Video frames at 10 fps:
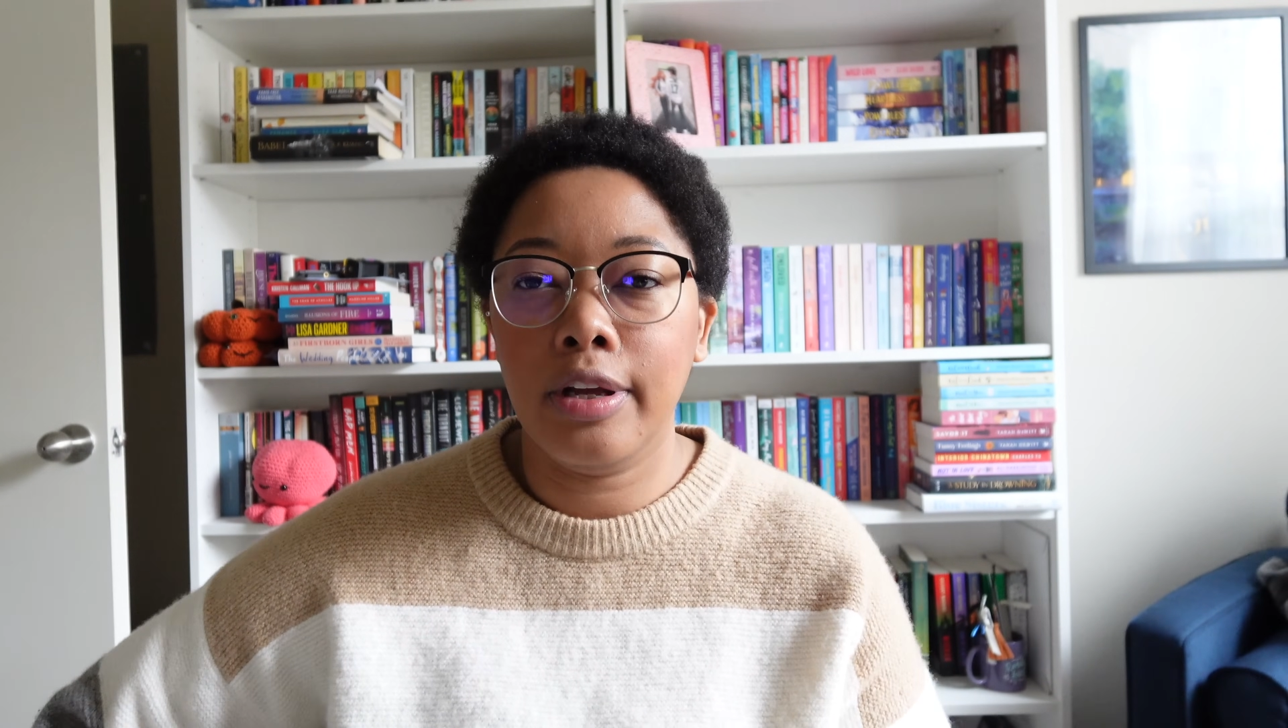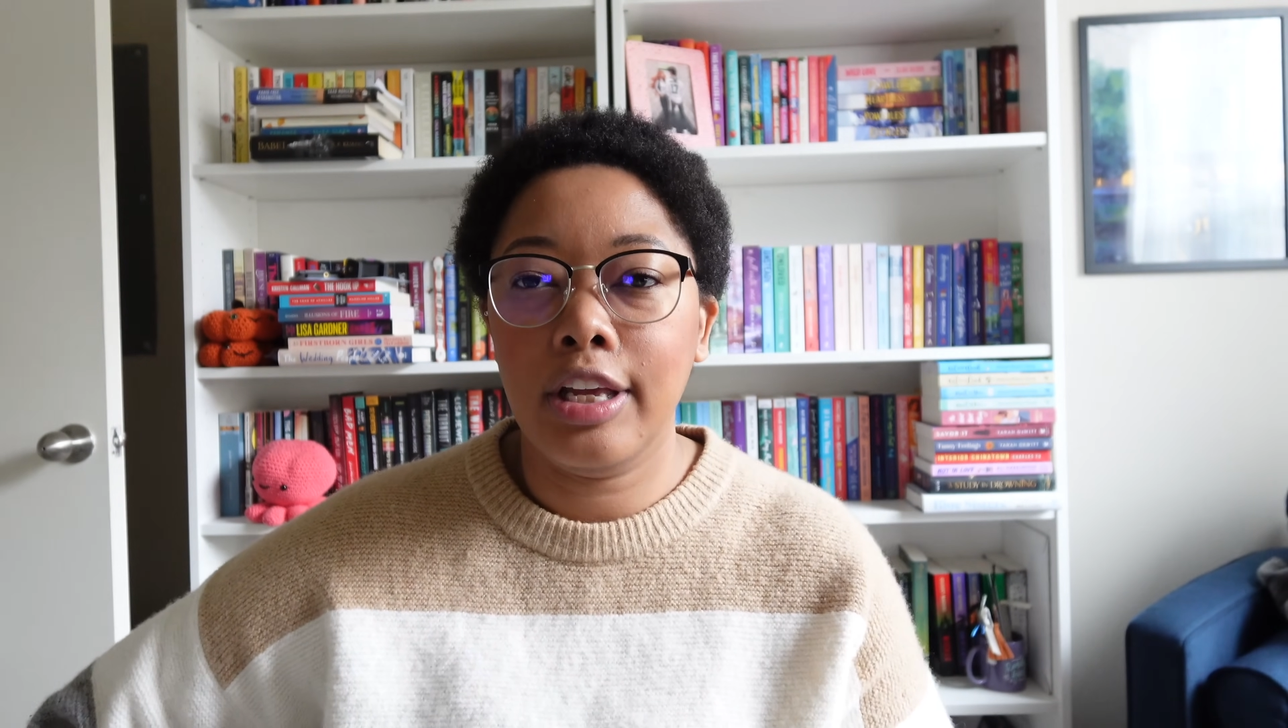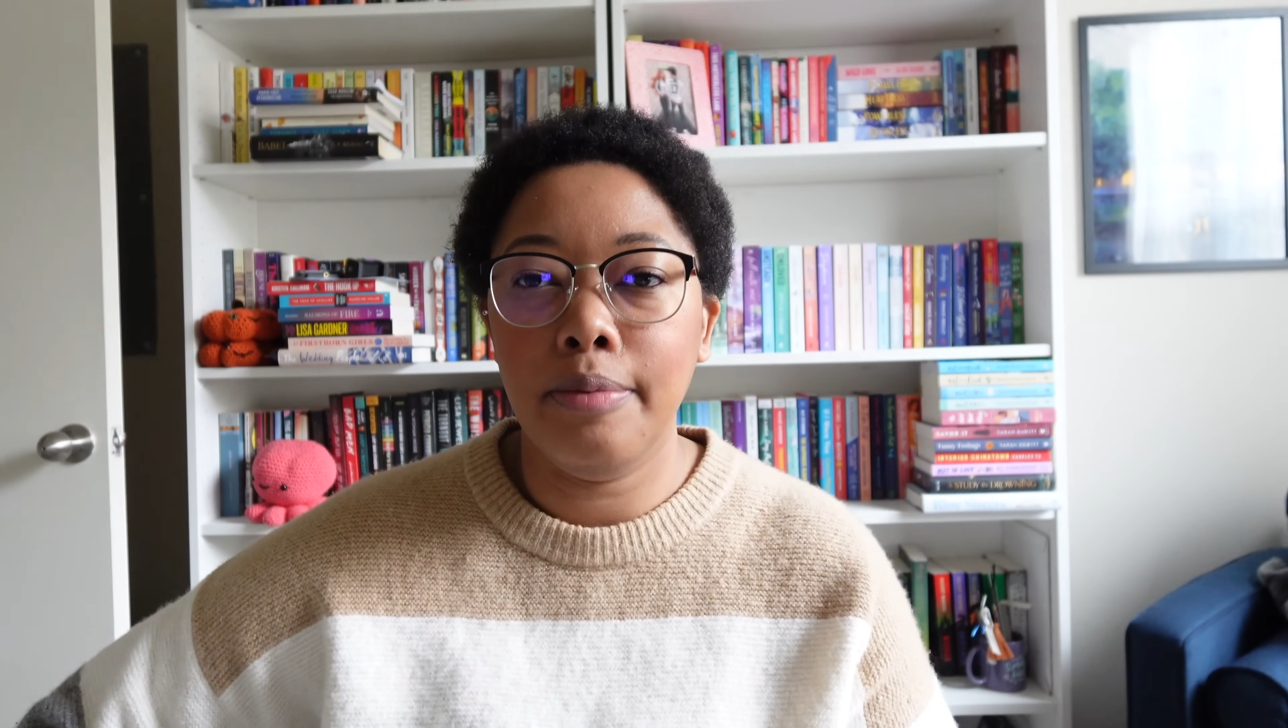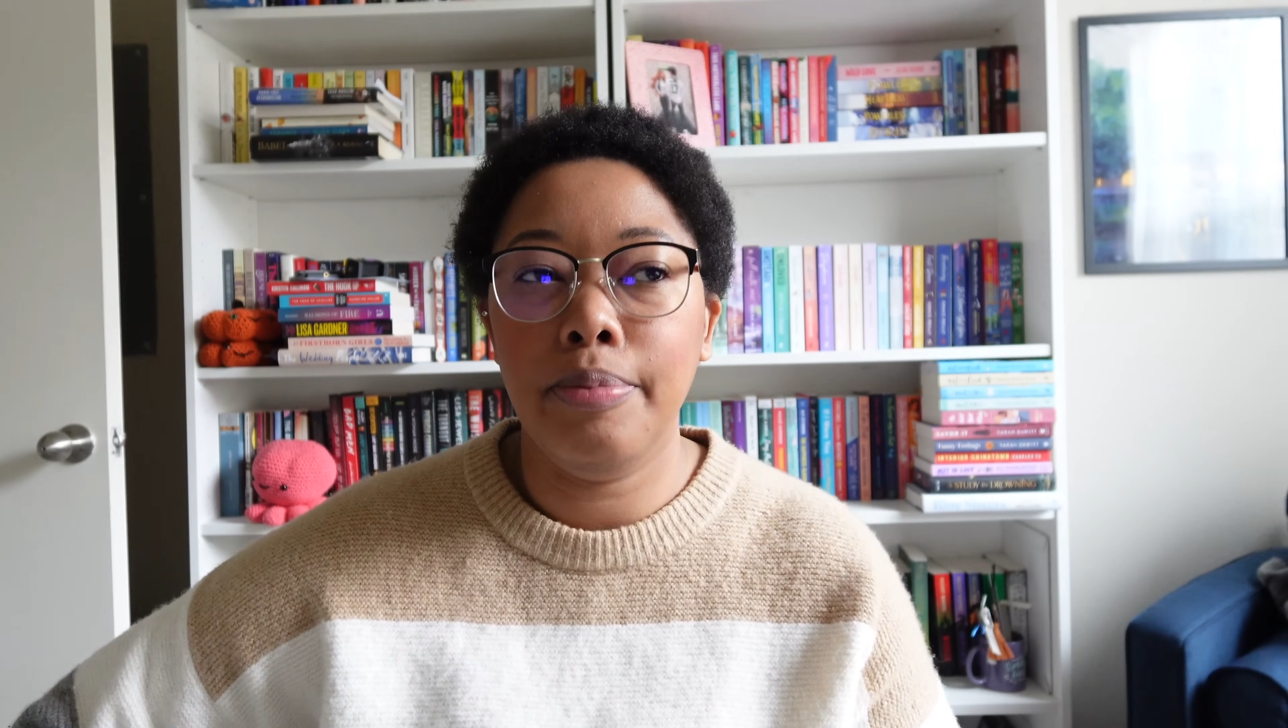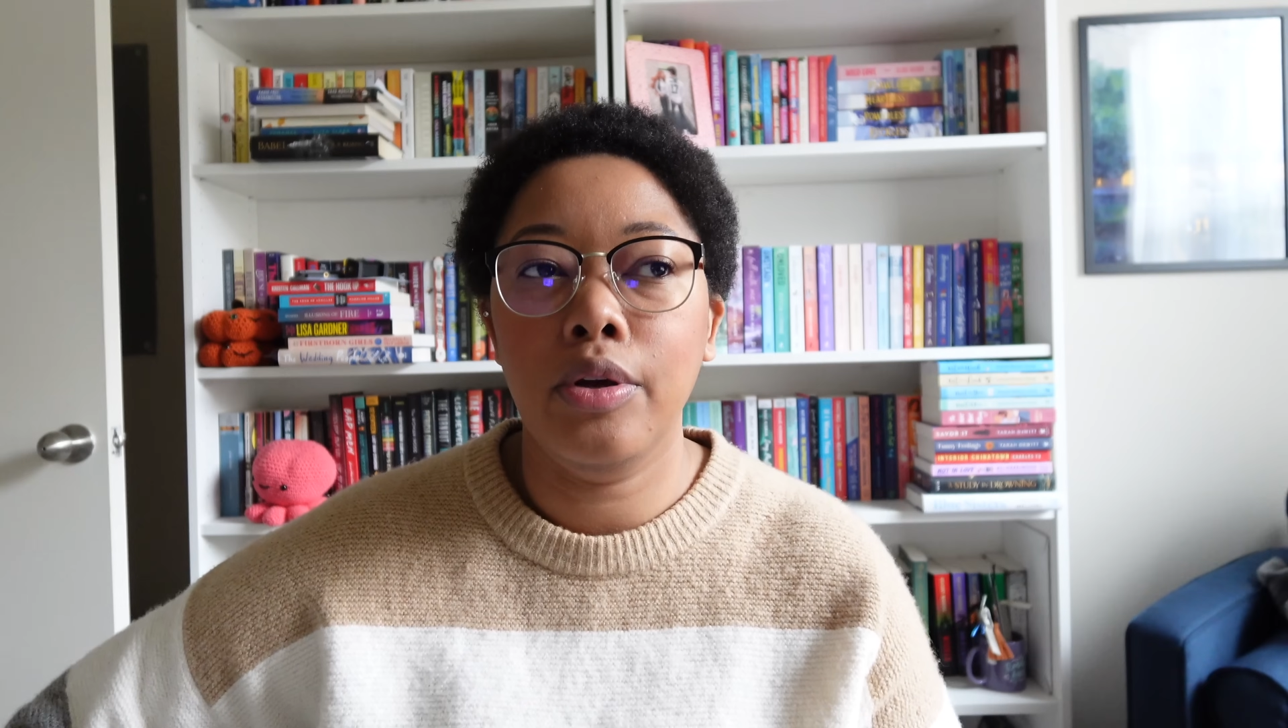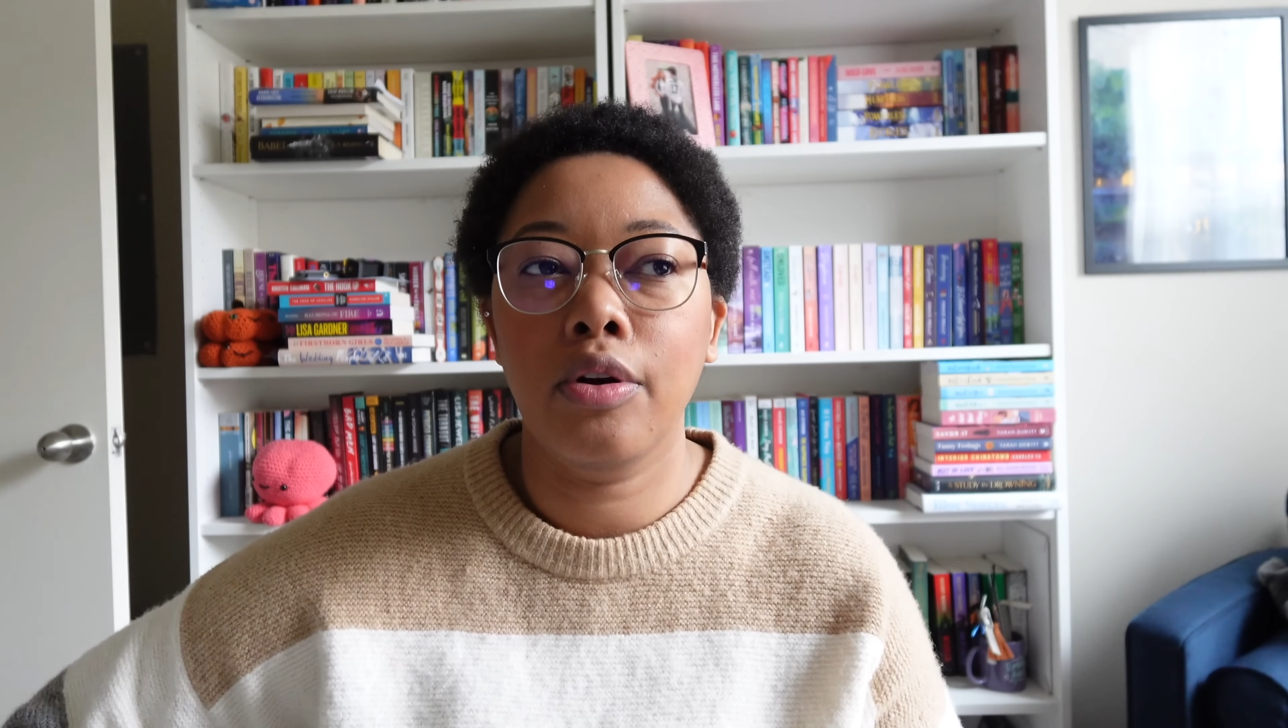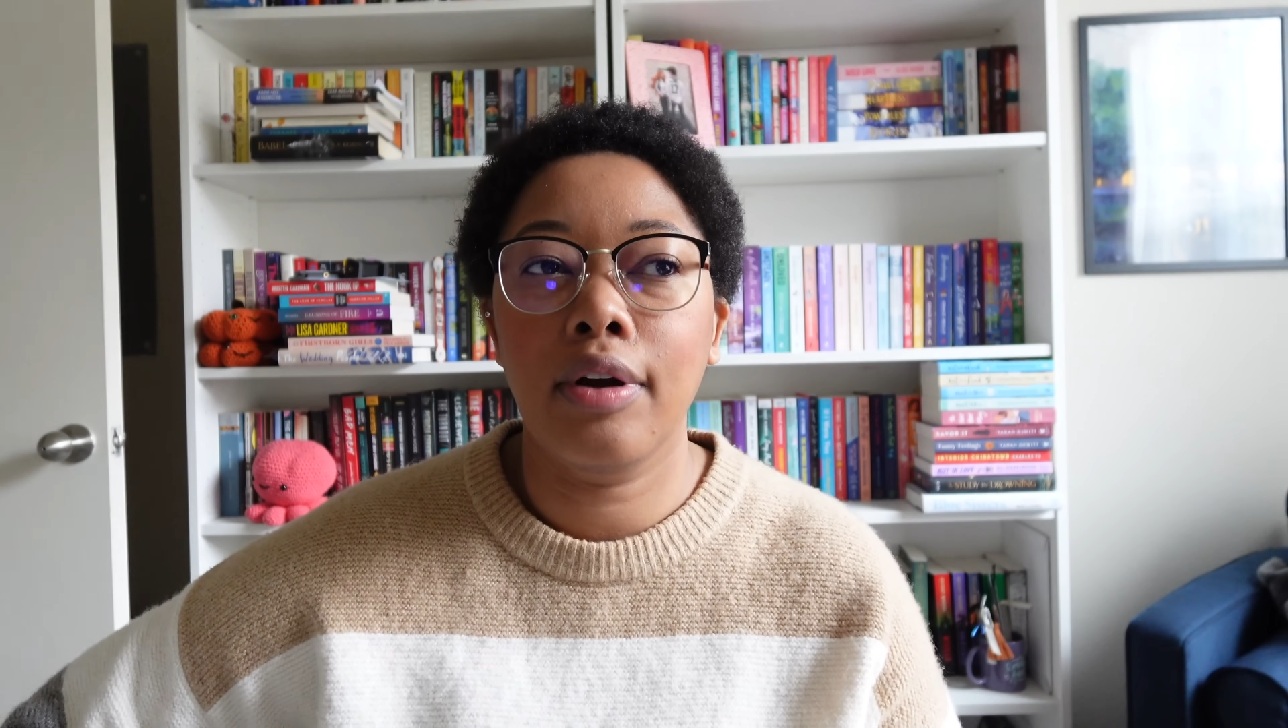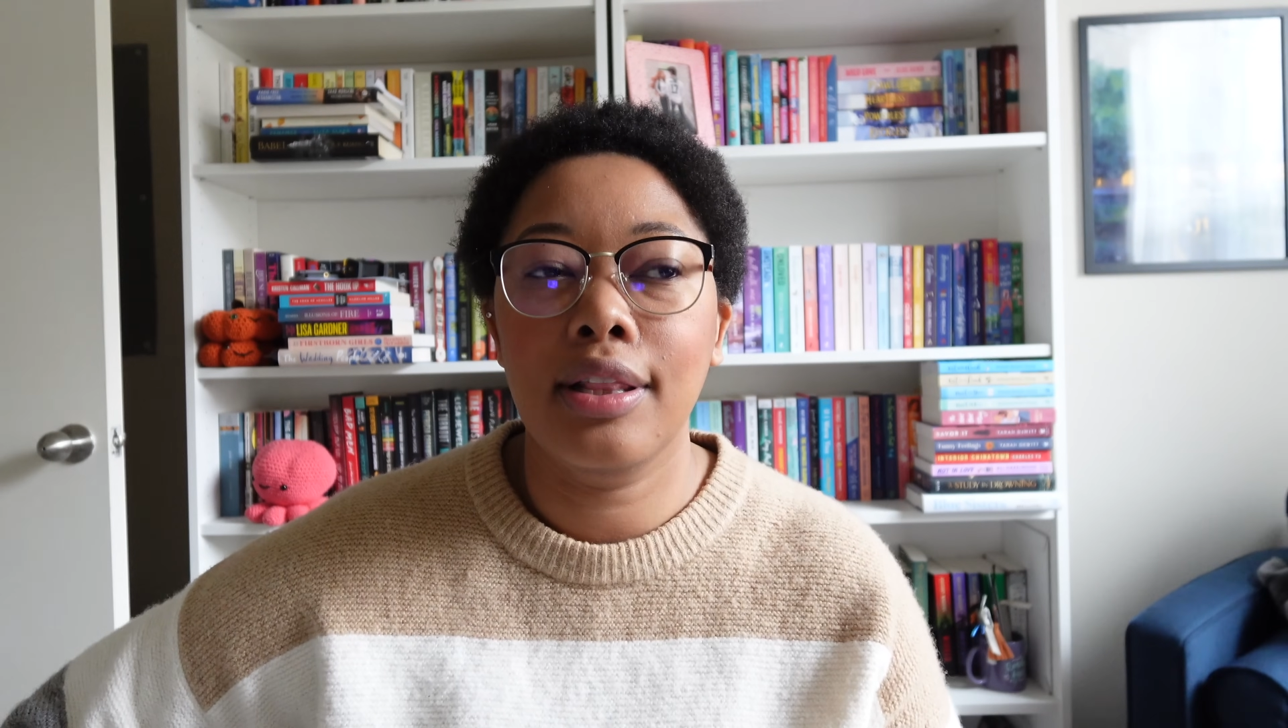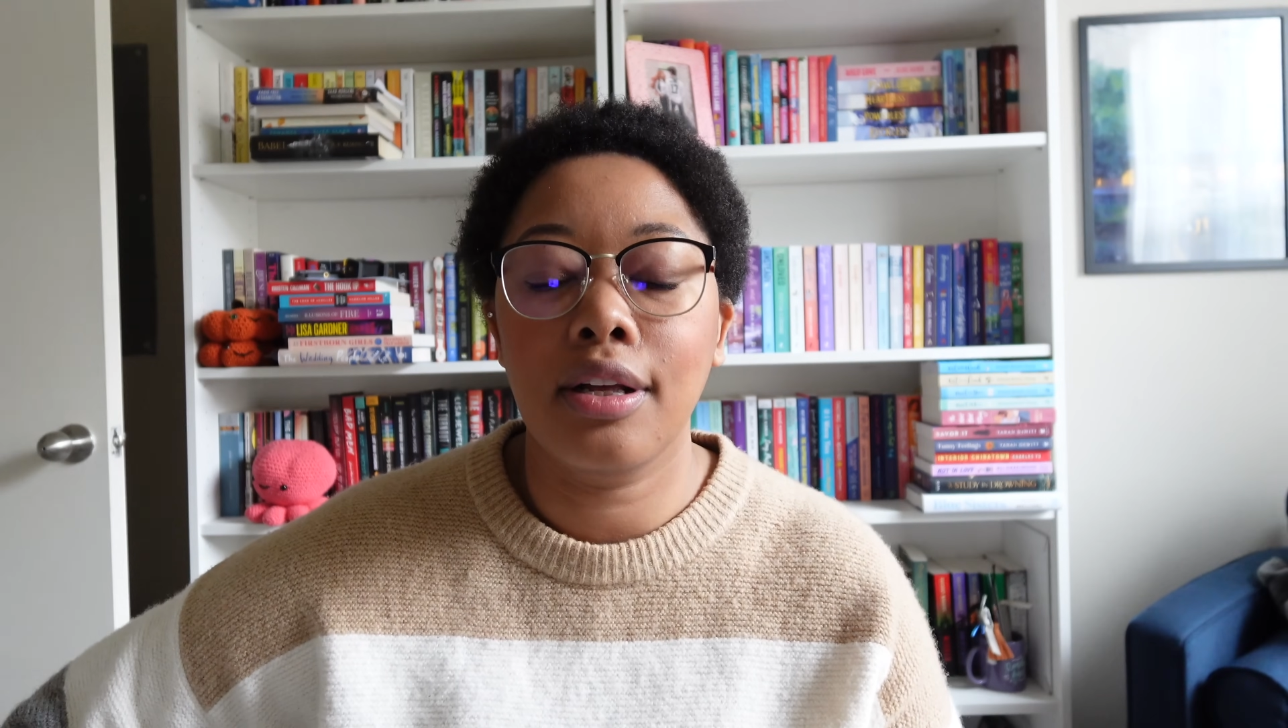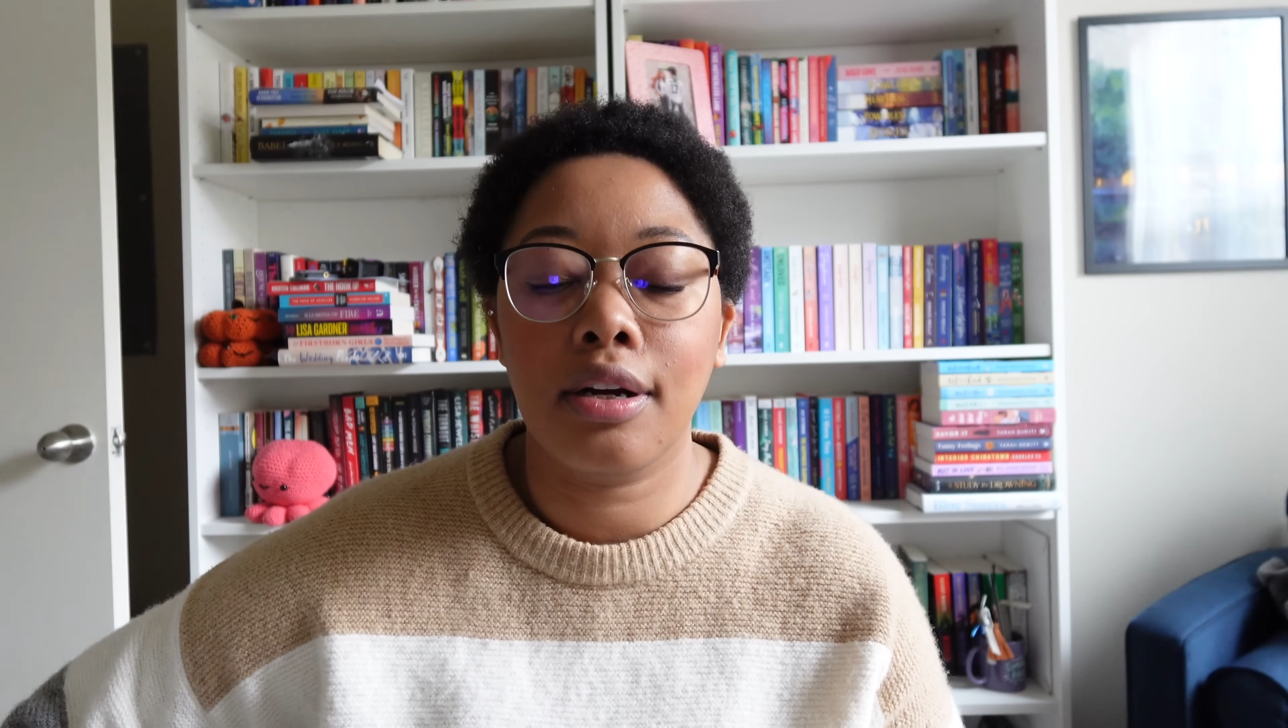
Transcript: computer in the